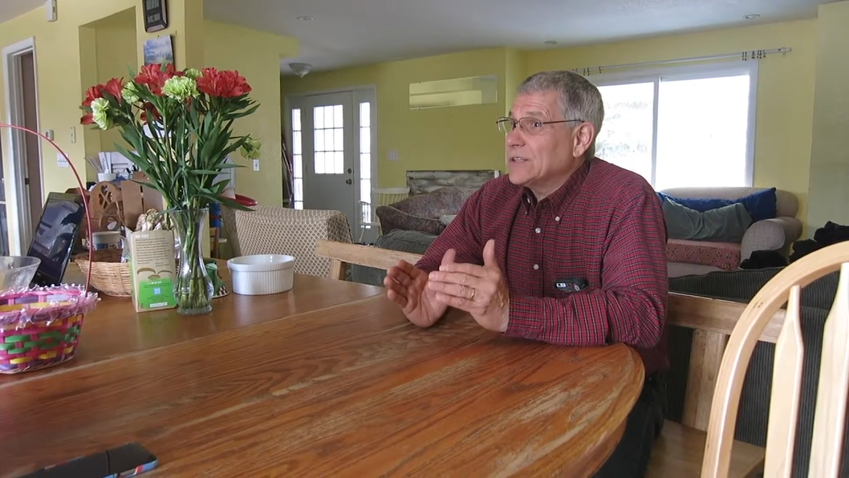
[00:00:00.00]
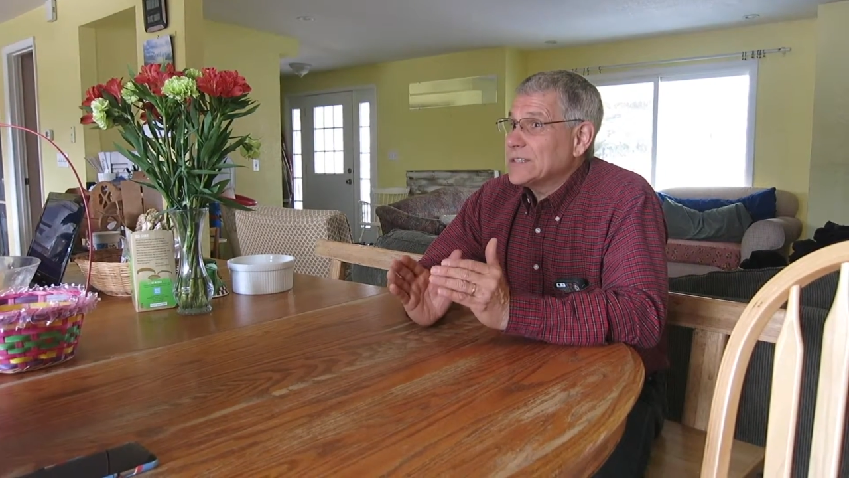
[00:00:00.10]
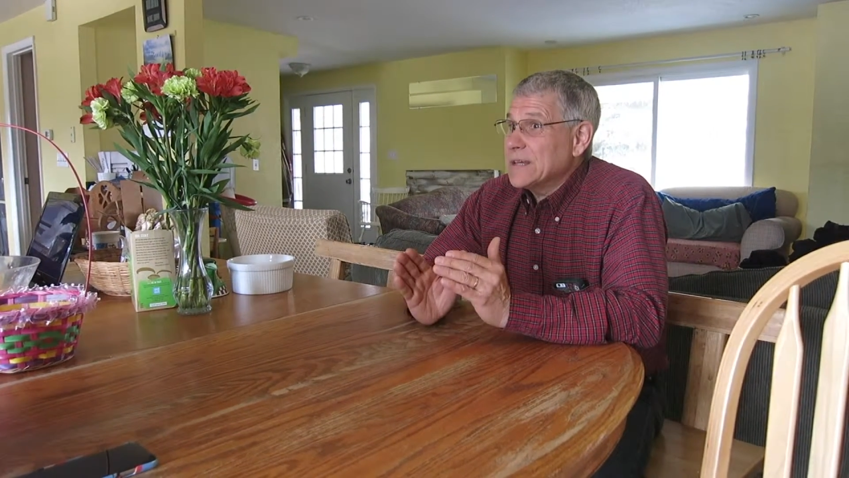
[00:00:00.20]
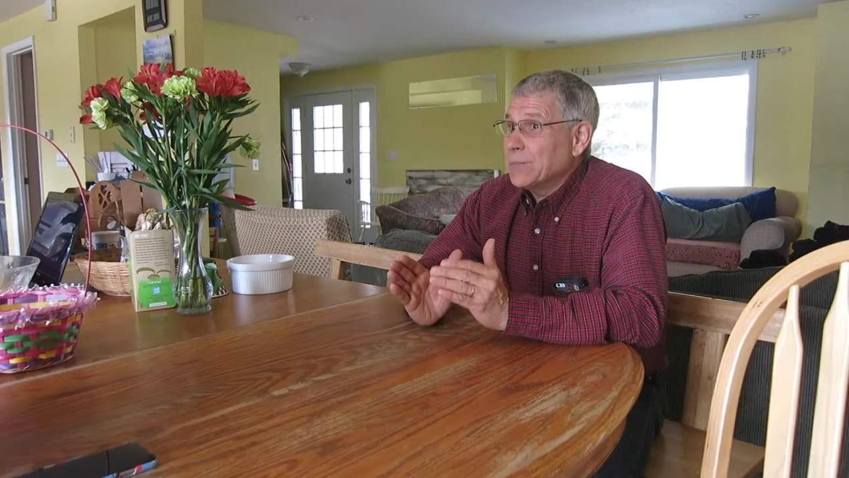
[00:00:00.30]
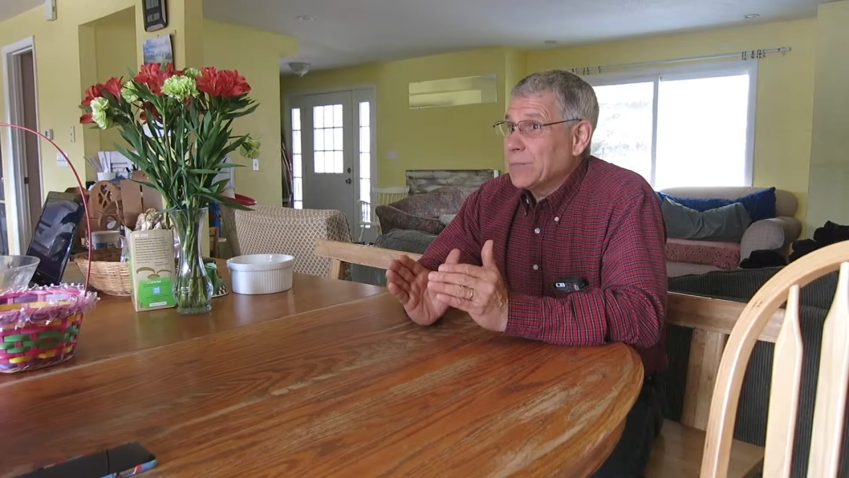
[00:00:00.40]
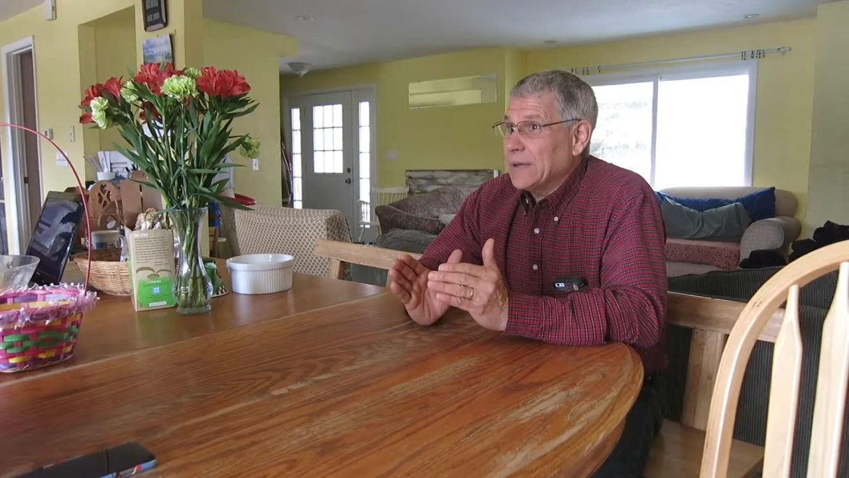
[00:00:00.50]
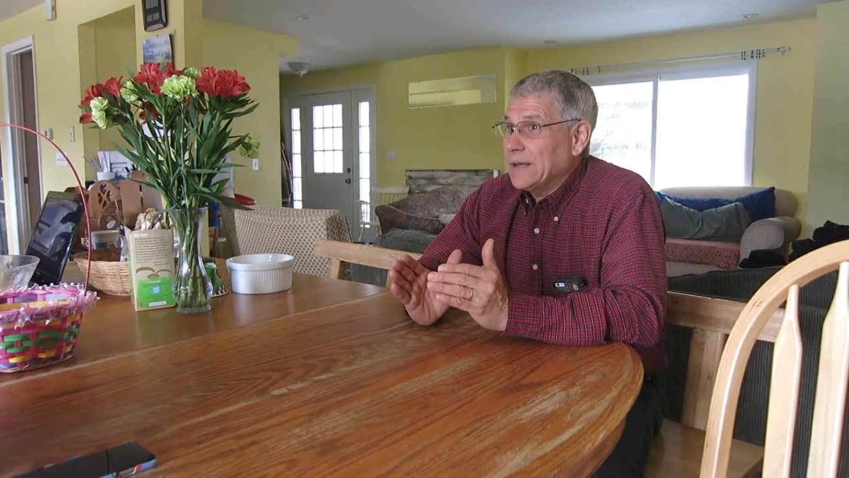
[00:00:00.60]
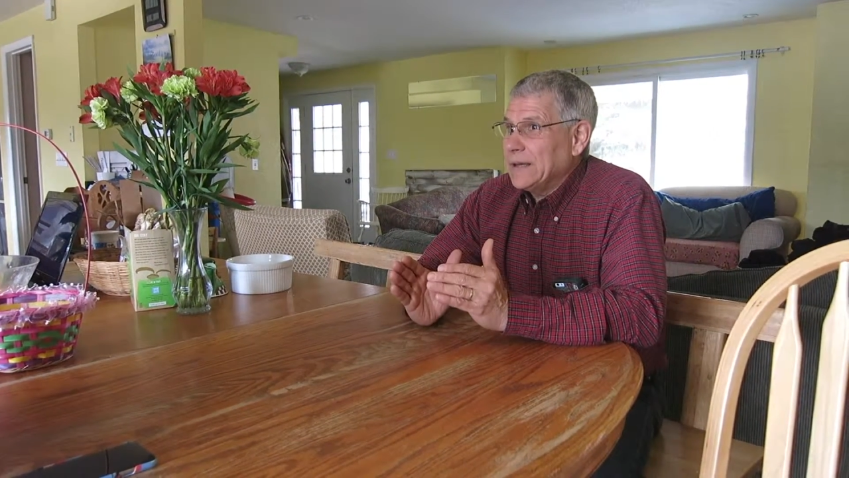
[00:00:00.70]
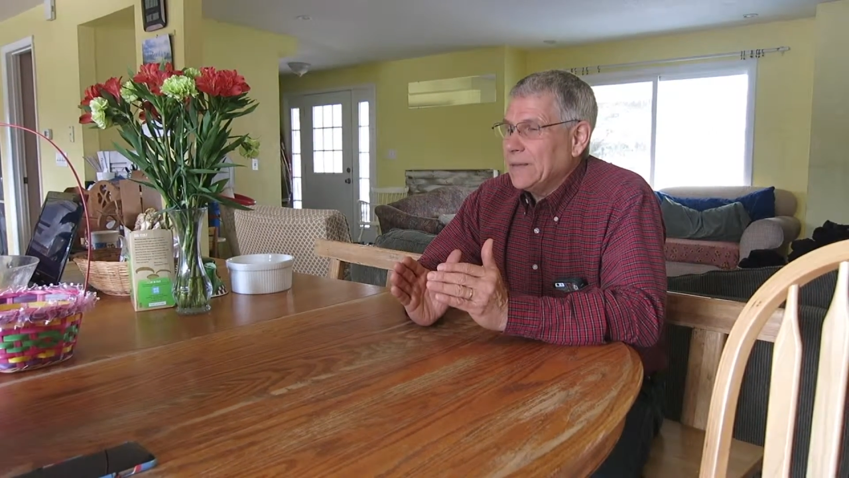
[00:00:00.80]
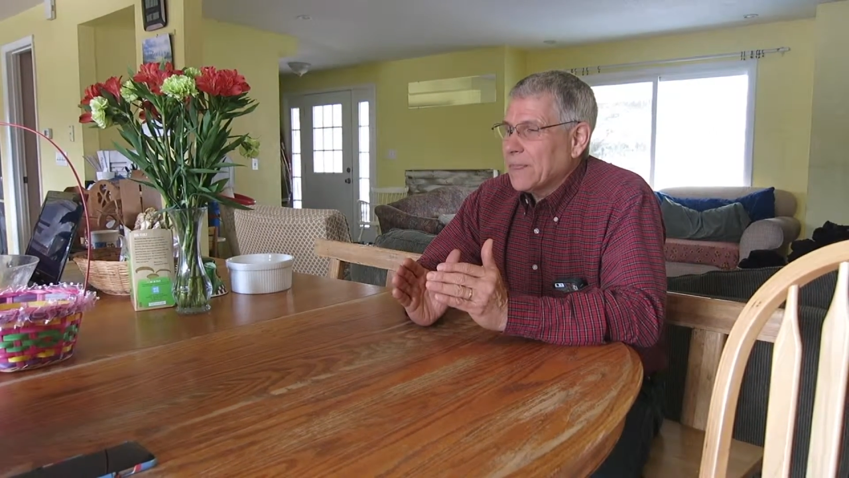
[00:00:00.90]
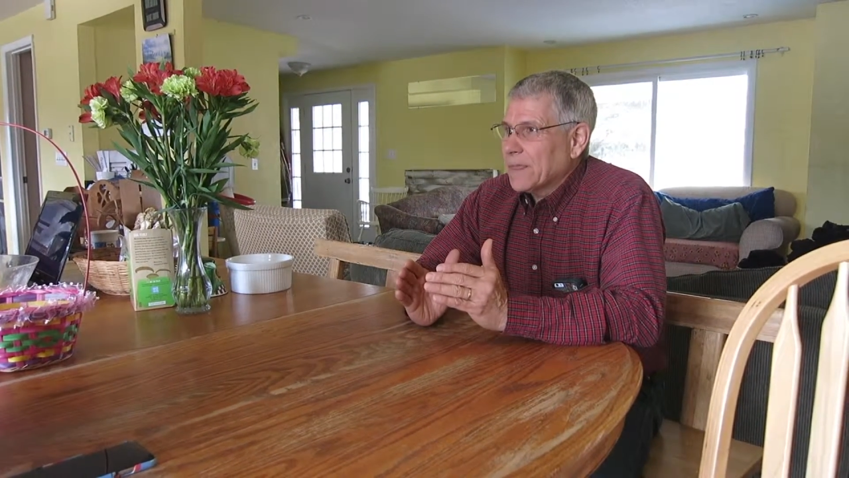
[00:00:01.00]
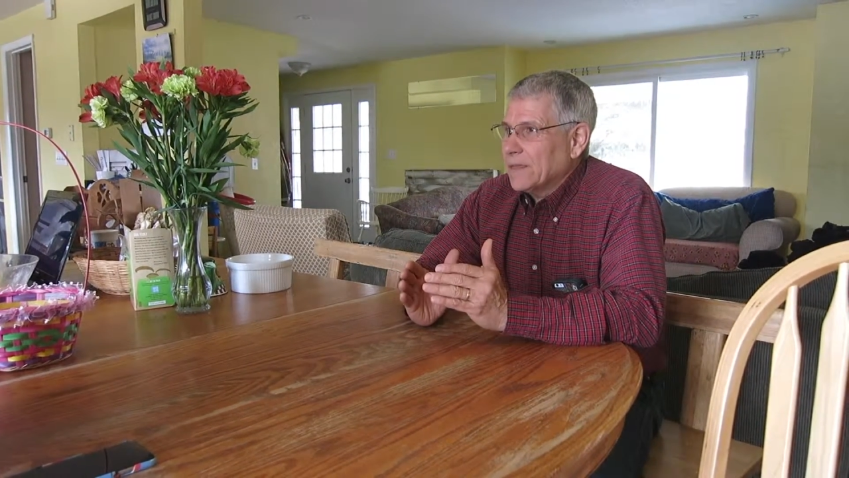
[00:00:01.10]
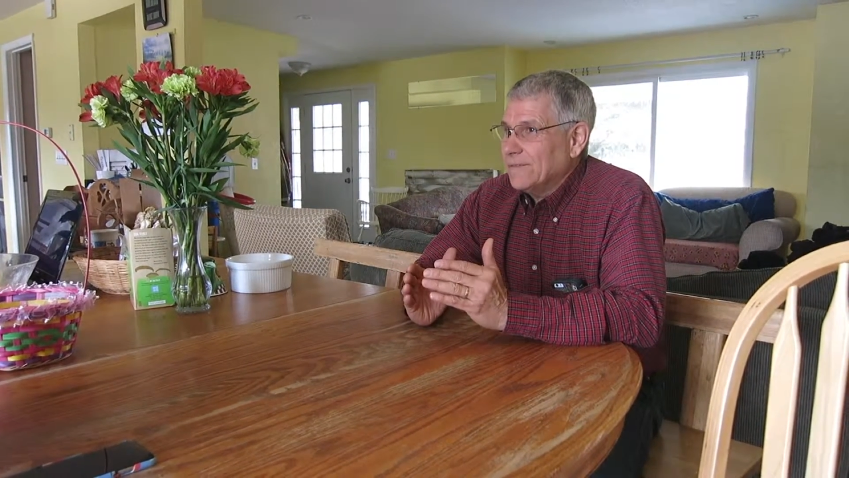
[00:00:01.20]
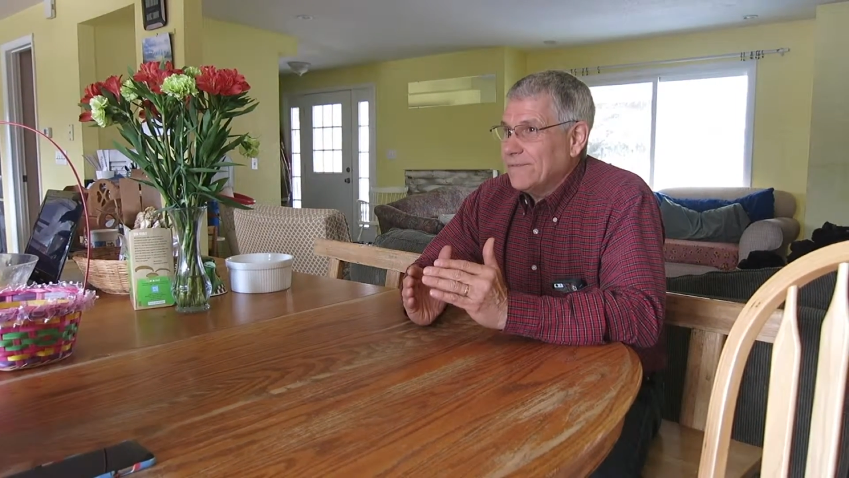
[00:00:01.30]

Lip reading: simply the